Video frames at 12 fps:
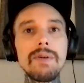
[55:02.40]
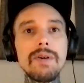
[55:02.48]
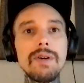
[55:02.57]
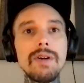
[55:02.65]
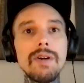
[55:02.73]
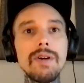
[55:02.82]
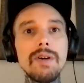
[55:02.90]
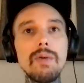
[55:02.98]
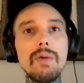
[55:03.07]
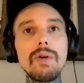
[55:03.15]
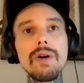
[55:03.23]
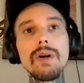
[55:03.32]
burner,
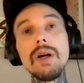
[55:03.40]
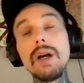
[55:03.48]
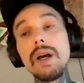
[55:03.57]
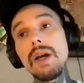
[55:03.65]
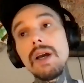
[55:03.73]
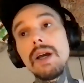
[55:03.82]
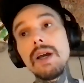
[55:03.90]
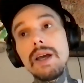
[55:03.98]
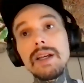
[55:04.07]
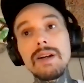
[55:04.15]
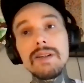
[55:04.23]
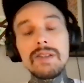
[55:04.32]
or
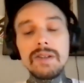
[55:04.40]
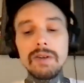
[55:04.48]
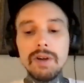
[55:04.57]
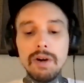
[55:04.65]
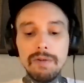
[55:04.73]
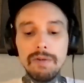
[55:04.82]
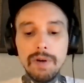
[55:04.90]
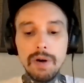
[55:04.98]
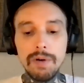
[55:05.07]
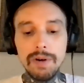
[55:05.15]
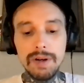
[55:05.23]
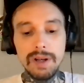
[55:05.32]
it could still go
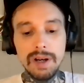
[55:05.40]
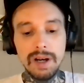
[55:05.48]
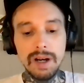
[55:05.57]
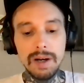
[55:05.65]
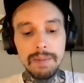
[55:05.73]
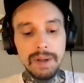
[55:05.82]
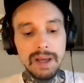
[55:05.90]
forward um,